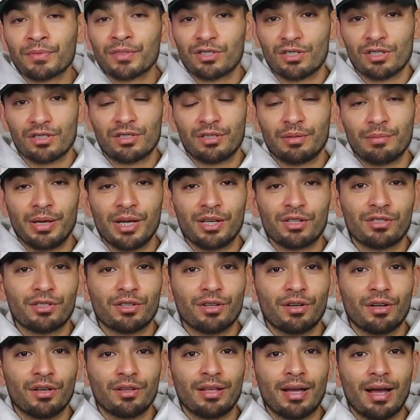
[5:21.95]
just to make
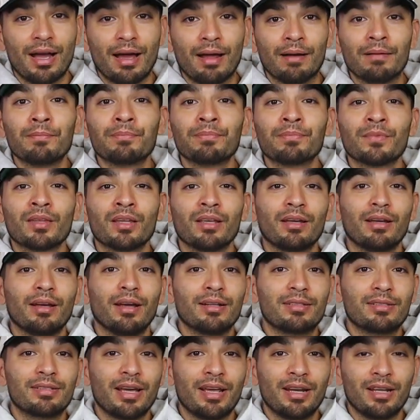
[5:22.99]
sure that
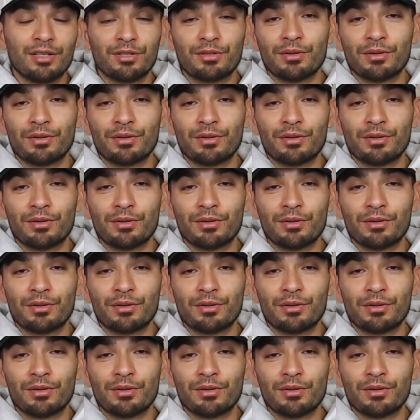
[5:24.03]
it's getting